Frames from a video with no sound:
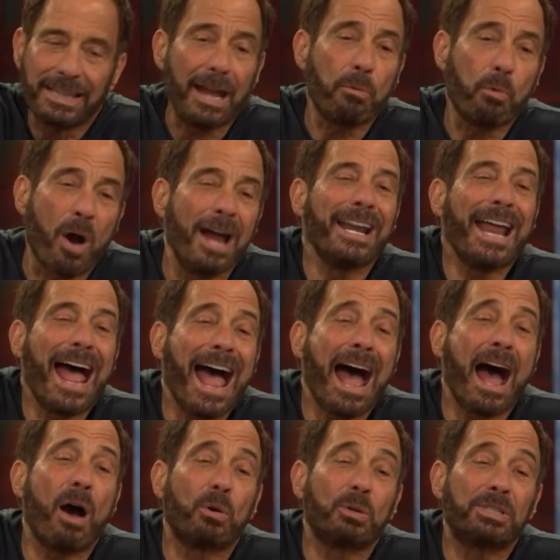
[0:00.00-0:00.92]
They want
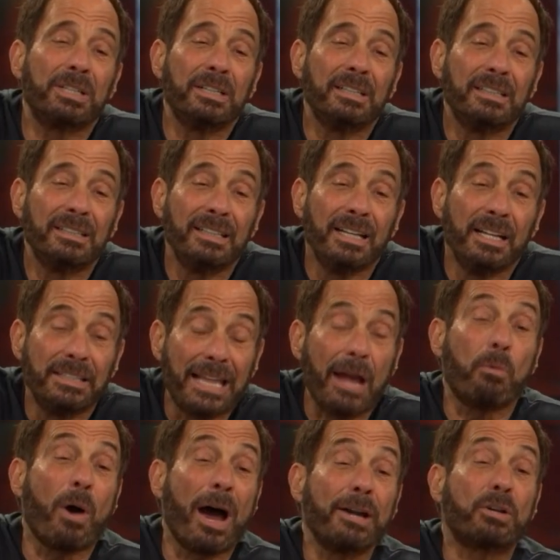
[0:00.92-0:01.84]
out. They
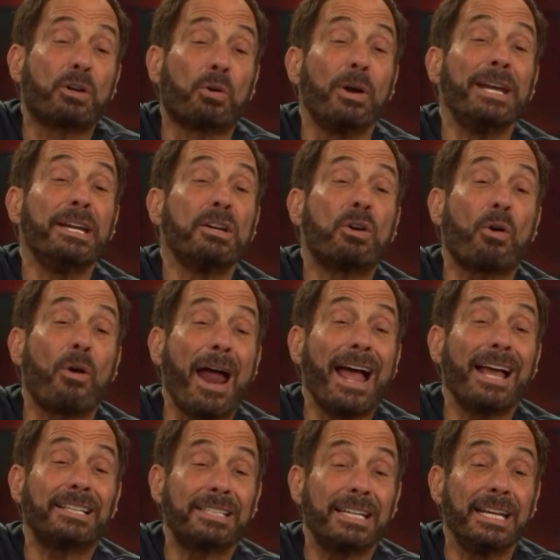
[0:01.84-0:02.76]
want they green
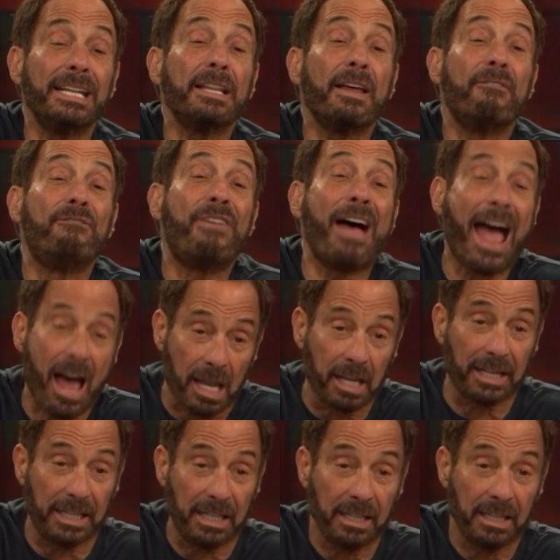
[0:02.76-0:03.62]
grass in the valley.